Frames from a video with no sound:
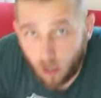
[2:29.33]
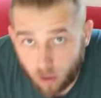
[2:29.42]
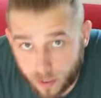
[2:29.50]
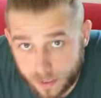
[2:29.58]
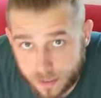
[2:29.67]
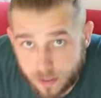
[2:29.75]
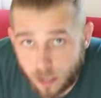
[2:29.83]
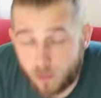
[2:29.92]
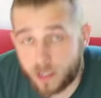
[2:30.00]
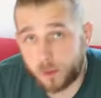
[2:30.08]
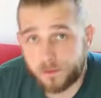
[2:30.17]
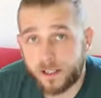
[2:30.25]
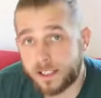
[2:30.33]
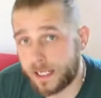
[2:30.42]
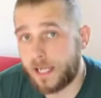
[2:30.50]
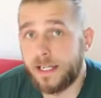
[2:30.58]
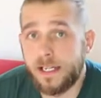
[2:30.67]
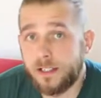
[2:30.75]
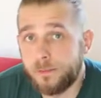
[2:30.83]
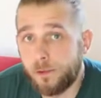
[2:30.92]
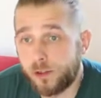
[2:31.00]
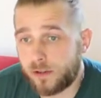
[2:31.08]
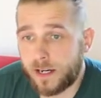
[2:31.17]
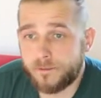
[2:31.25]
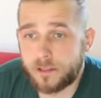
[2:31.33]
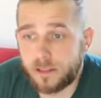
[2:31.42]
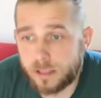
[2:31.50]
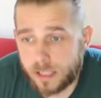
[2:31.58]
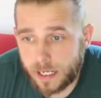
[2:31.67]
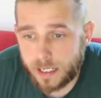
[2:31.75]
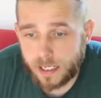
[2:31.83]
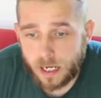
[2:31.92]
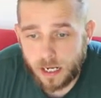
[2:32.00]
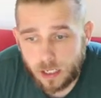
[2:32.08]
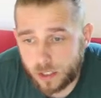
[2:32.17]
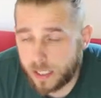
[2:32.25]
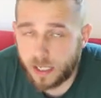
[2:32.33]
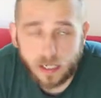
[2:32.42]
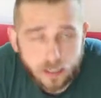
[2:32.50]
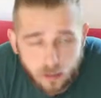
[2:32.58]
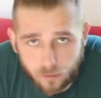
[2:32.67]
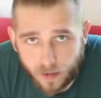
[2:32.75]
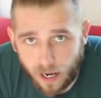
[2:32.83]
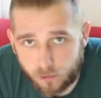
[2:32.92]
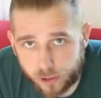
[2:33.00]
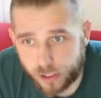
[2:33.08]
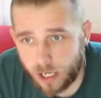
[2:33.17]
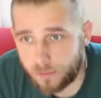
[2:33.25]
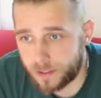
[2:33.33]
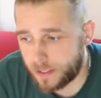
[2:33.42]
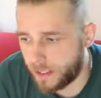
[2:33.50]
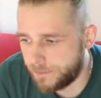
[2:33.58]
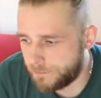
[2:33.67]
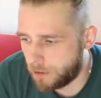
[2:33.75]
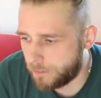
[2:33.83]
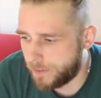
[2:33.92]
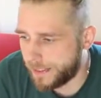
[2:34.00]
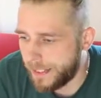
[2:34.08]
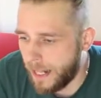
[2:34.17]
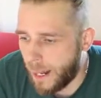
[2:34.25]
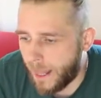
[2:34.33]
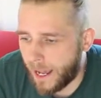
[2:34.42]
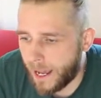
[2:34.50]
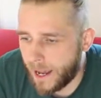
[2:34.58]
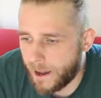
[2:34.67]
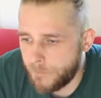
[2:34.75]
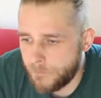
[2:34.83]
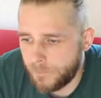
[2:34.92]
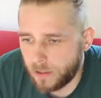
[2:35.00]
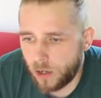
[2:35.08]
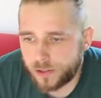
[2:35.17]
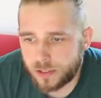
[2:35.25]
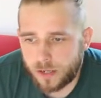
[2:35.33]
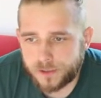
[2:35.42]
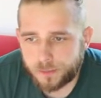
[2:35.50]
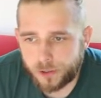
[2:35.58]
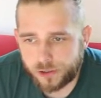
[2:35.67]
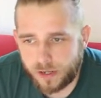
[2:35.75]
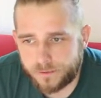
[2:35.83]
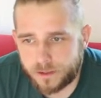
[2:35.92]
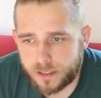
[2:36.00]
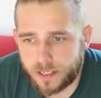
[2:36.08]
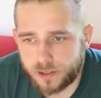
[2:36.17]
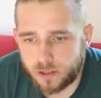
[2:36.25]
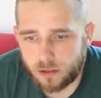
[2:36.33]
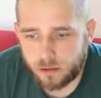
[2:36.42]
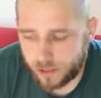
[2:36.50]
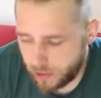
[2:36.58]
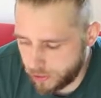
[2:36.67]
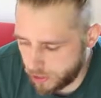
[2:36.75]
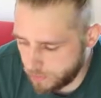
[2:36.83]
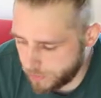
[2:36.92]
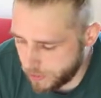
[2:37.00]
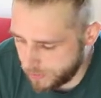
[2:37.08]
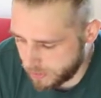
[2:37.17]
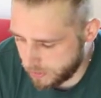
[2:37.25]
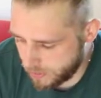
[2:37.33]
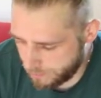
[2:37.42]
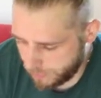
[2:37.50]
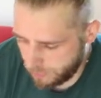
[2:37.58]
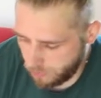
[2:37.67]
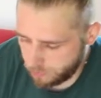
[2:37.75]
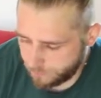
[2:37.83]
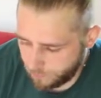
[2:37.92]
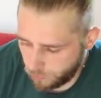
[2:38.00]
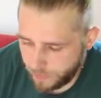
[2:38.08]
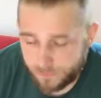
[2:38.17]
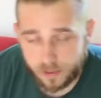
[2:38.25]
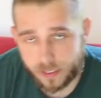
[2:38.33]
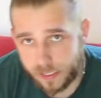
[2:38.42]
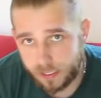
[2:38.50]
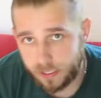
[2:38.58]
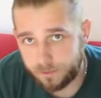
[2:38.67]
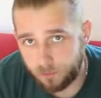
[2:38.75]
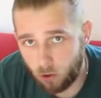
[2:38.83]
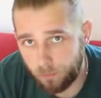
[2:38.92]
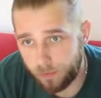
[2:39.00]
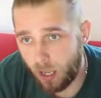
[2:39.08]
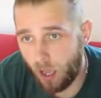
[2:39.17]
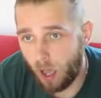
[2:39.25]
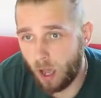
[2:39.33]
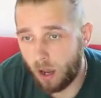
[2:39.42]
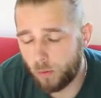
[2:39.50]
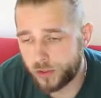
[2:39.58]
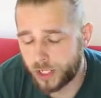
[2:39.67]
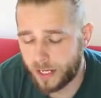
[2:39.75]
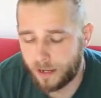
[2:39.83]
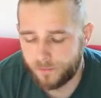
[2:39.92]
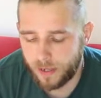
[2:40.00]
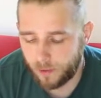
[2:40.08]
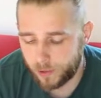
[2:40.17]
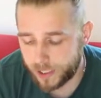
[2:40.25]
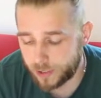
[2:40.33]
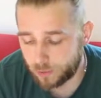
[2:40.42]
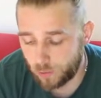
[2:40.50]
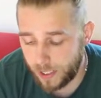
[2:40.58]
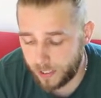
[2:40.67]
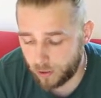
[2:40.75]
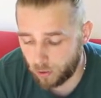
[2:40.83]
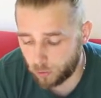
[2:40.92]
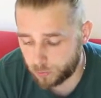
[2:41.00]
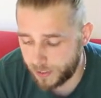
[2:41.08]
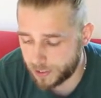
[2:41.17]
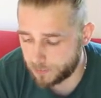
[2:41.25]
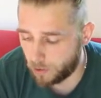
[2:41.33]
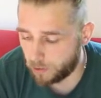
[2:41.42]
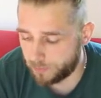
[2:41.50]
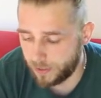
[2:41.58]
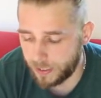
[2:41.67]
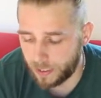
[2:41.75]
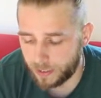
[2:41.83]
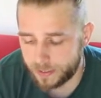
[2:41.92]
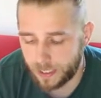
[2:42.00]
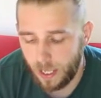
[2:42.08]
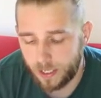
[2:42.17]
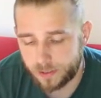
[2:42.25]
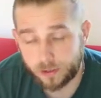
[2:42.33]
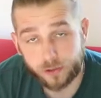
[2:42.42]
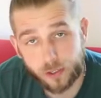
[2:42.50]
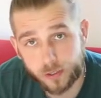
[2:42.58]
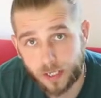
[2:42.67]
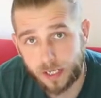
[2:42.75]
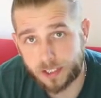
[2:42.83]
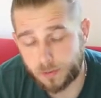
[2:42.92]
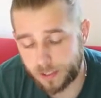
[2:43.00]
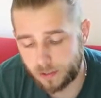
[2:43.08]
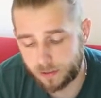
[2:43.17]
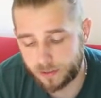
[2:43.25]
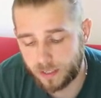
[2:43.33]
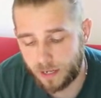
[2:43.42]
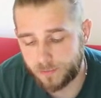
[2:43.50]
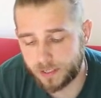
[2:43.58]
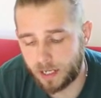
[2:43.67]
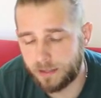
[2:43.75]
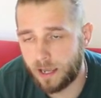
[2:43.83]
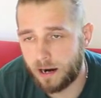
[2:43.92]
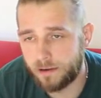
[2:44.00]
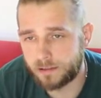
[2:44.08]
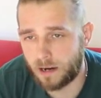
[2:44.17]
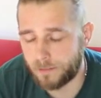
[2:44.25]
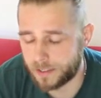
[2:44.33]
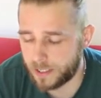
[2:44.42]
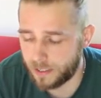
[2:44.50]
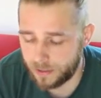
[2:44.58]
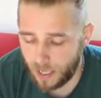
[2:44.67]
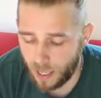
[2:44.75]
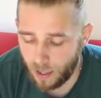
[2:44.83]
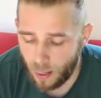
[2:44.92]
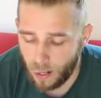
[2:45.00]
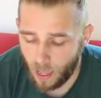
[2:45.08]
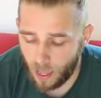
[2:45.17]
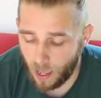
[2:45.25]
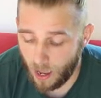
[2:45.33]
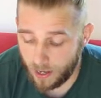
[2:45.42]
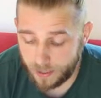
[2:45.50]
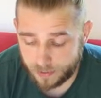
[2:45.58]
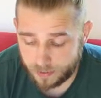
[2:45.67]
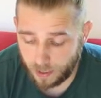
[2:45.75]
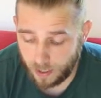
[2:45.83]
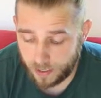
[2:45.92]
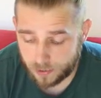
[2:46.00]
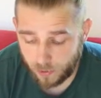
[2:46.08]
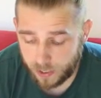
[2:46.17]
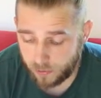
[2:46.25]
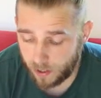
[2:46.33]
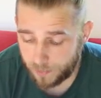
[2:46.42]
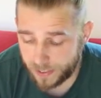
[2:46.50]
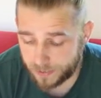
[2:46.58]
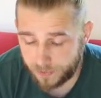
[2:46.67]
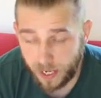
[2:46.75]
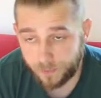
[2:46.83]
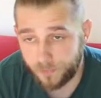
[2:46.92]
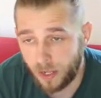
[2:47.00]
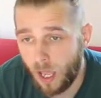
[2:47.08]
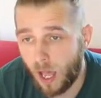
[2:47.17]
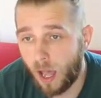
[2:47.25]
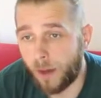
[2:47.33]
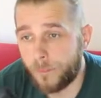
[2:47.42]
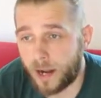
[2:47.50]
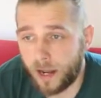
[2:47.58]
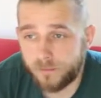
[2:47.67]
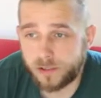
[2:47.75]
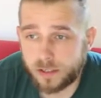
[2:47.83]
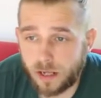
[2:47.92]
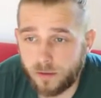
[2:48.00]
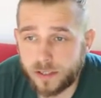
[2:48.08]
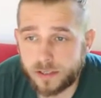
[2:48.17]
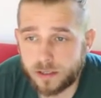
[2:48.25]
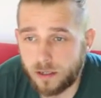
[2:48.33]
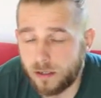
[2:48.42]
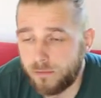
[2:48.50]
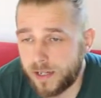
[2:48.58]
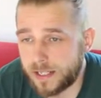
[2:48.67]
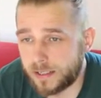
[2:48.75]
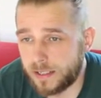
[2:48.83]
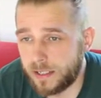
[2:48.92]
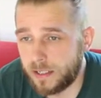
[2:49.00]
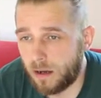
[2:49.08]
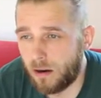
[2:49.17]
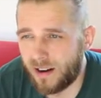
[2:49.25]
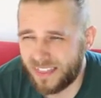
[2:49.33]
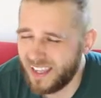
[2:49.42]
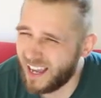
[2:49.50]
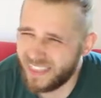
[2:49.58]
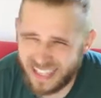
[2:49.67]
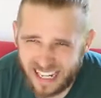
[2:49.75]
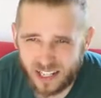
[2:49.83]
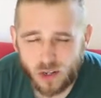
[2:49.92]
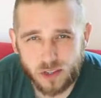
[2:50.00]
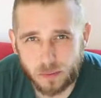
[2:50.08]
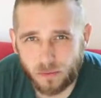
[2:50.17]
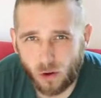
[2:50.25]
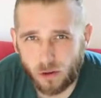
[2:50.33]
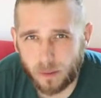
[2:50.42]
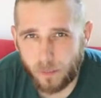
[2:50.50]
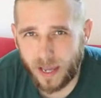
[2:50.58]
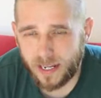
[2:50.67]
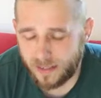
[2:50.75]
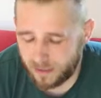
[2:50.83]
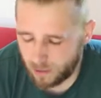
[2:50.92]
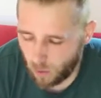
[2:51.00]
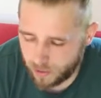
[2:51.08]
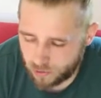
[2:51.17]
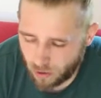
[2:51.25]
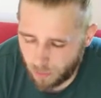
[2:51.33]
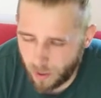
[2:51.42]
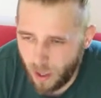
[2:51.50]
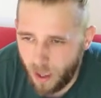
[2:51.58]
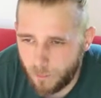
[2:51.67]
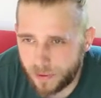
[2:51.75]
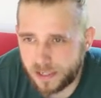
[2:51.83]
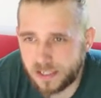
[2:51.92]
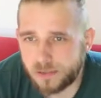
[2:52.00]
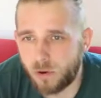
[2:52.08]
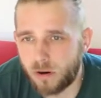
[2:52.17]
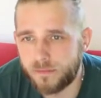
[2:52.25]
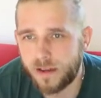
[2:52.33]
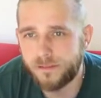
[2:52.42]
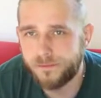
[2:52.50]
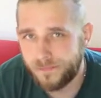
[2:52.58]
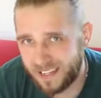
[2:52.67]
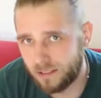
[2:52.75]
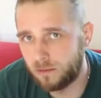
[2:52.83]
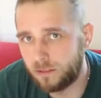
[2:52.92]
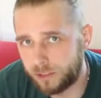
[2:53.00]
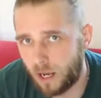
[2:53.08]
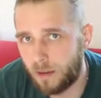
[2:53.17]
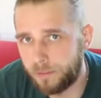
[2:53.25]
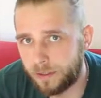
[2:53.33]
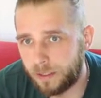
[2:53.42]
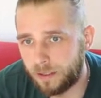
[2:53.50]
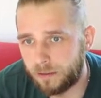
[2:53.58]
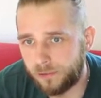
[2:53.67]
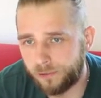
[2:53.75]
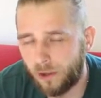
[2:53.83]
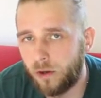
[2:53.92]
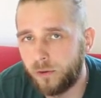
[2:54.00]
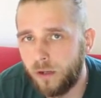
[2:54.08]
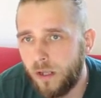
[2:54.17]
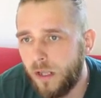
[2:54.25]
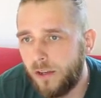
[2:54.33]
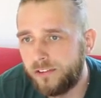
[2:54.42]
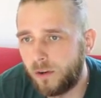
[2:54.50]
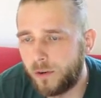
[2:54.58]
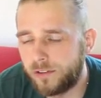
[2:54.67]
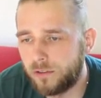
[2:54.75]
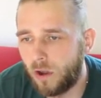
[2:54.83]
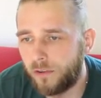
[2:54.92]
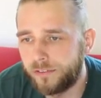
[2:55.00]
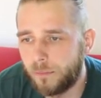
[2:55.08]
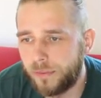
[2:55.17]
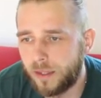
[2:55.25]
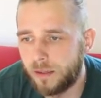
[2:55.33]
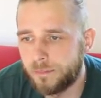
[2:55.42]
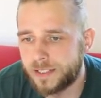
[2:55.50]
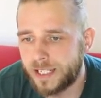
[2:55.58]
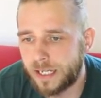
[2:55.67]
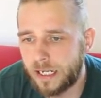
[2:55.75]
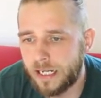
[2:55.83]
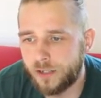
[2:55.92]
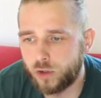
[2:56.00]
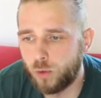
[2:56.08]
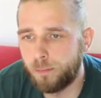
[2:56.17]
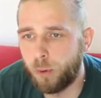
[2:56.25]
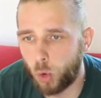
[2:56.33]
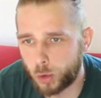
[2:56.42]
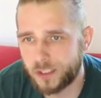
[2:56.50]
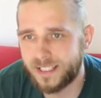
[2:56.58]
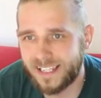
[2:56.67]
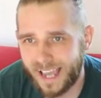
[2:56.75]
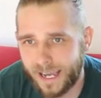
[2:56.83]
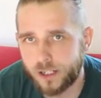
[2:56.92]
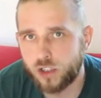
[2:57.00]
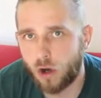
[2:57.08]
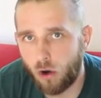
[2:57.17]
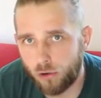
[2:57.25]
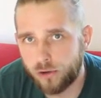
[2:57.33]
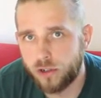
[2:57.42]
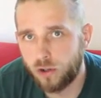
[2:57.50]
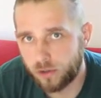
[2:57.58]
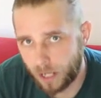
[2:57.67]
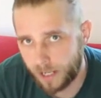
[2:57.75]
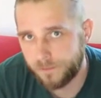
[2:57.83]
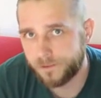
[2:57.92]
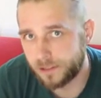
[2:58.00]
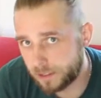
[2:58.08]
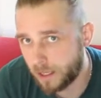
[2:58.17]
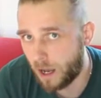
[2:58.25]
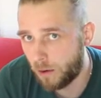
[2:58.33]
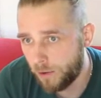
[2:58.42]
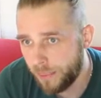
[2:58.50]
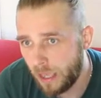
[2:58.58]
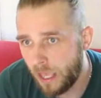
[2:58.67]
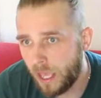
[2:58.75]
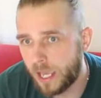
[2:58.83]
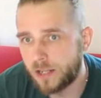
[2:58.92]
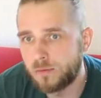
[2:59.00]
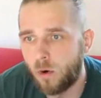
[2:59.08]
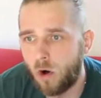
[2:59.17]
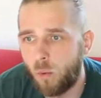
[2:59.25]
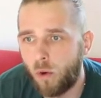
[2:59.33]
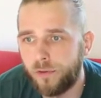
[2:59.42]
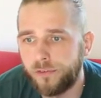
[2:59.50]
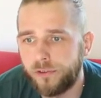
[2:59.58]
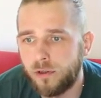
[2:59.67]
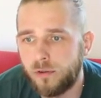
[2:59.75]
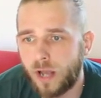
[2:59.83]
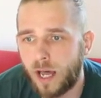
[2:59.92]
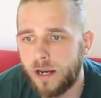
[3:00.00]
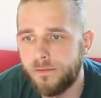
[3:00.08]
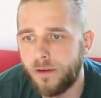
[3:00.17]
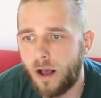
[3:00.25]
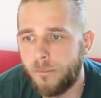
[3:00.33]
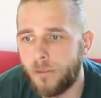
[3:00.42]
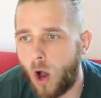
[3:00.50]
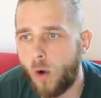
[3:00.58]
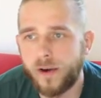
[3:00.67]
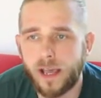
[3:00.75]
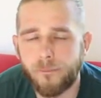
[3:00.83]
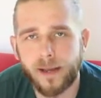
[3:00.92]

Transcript: Alright, so when I was first getting into bushcraft and getting and looking at sort of how to sharpen a knife properly, loads and loads of bushcrafters that I saw on YouTube were using something called a Fall Niven DC4, which I have here, which is really cool. It's really small, it's really light, it's got two sides to it, it's got its diamond side there and a ceramic side there, and it's a really great piece of kit. But I have discovered recently, or I think I knew this before, the penny didn't quite drop, but this is more of a field sharpening stone. So it's not something particularly to put the edge on your knife to start with. It's more one to kind of hone it and